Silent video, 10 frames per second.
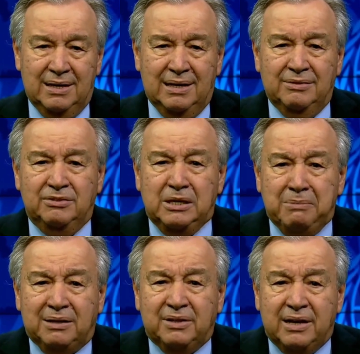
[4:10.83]

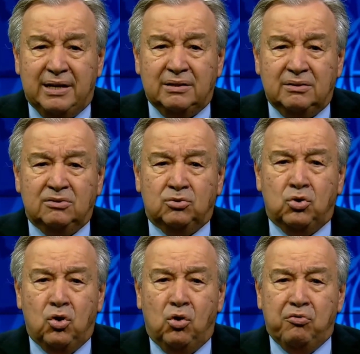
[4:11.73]
Demand an end to
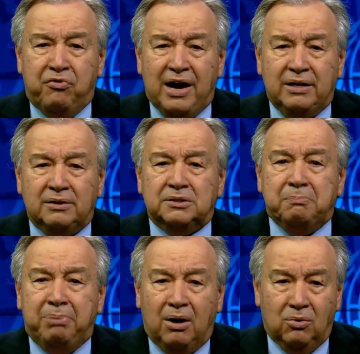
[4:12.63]
coal-fired
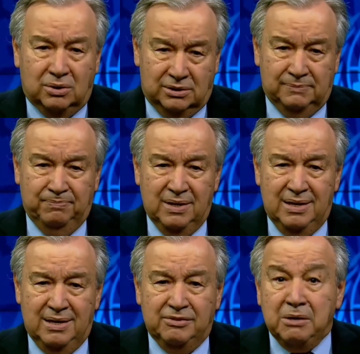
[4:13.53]
power.
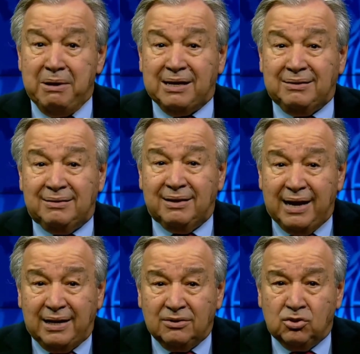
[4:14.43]
Demand an
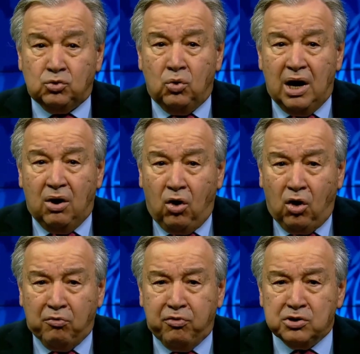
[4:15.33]
end to
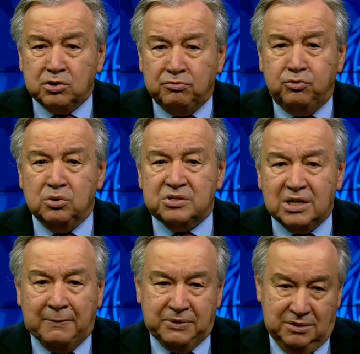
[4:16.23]
all fossil fuel
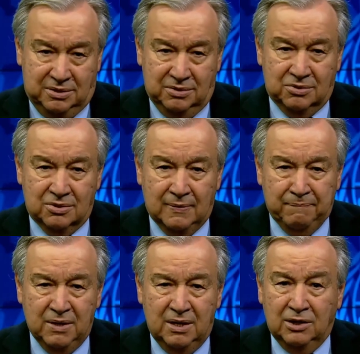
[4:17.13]
subsidies.
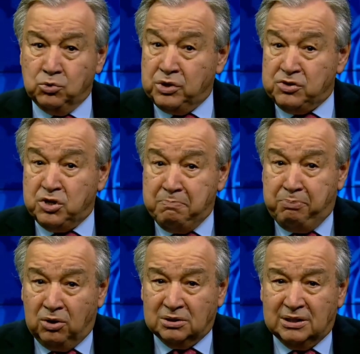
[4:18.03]
Today's
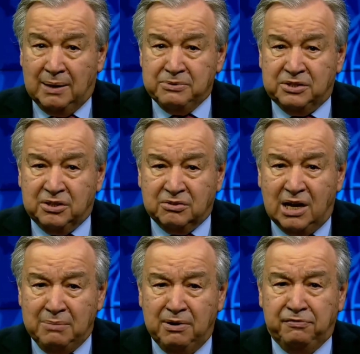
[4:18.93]
report comes at a
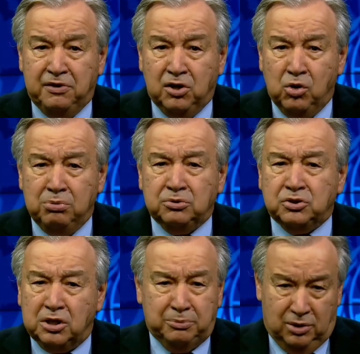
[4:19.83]
time of global
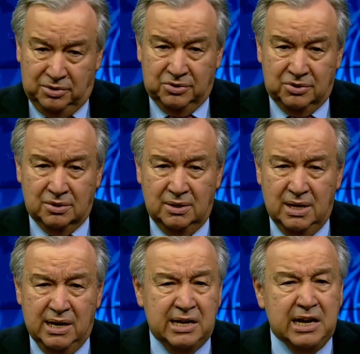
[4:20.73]
turbulence.
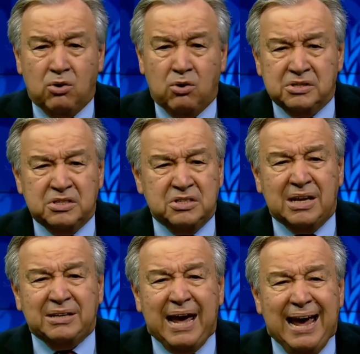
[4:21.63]
Inequalities
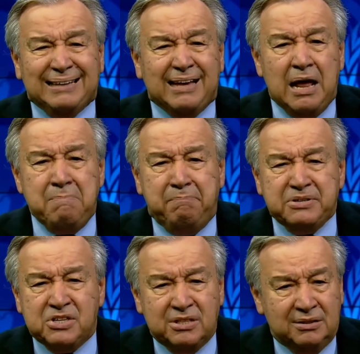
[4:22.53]
are at
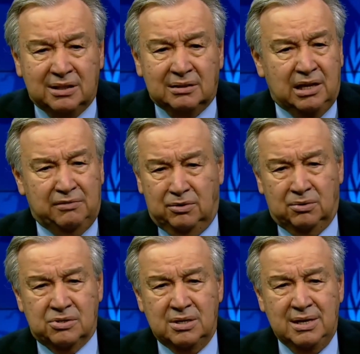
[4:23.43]
unprecedented
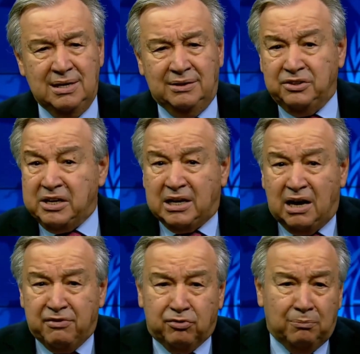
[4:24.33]
levels. The
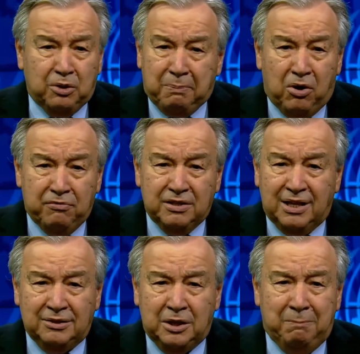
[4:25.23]
recovery from the
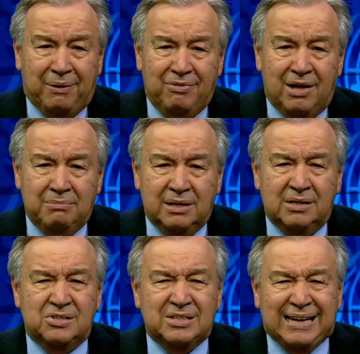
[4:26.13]
COVID-19 pandemic
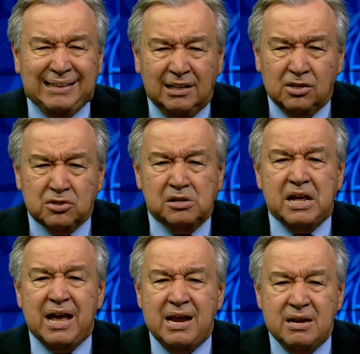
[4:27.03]
is
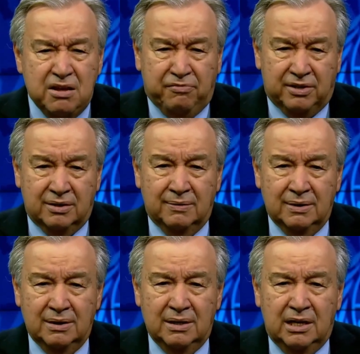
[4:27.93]
scandalously uneven.
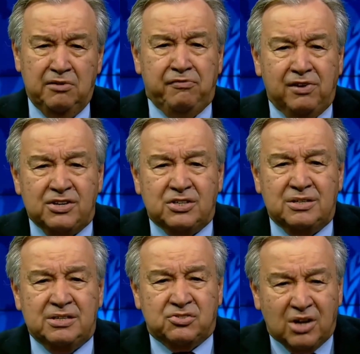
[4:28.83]
Inflation
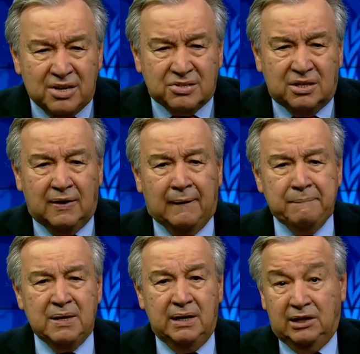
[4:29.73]
is rising,
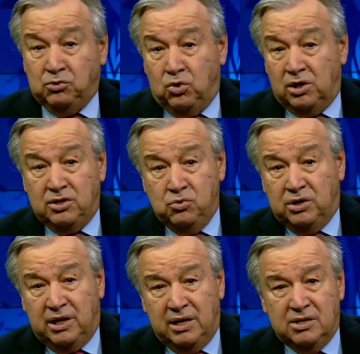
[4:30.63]
and the war in
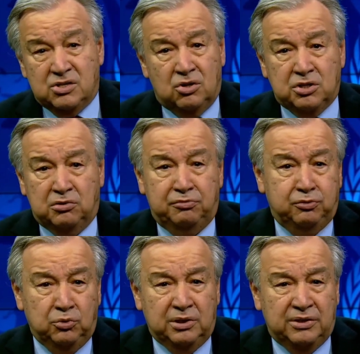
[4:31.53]
Ukraine is causing
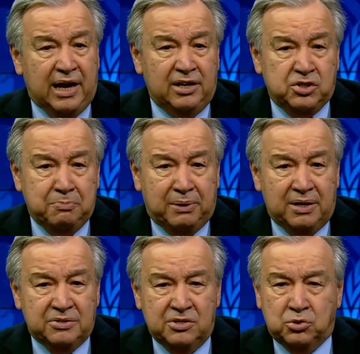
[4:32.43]
food and energy
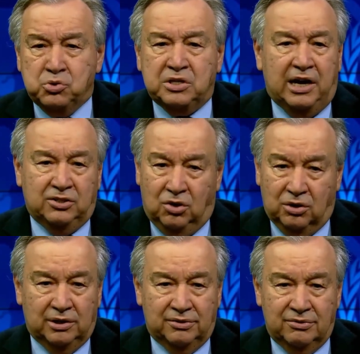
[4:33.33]
prices to
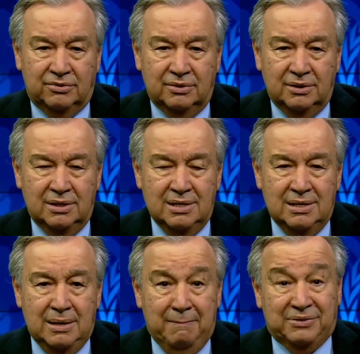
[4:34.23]
skyrocket.
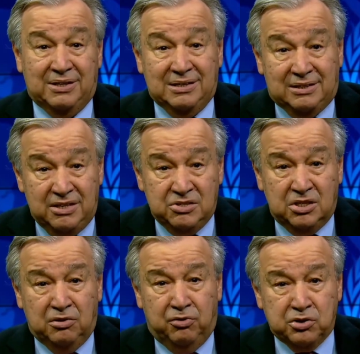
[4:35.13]
But
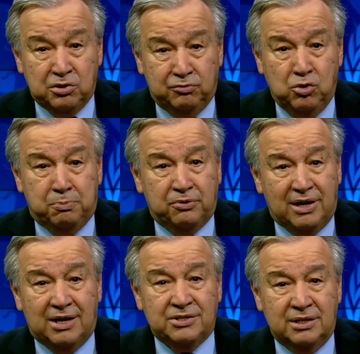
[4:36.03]
increasing fossil fuel
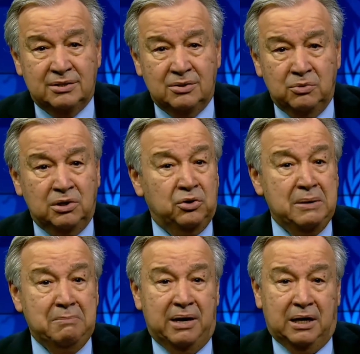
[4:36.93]
production will only
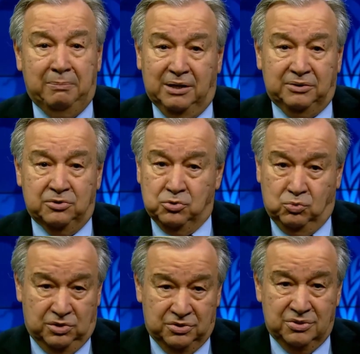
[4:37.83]
make matters
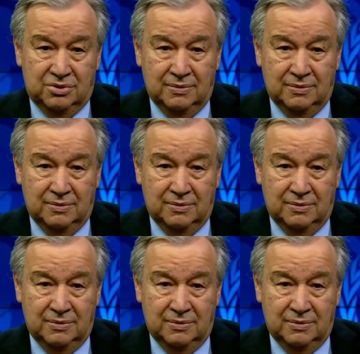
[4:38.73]
worse.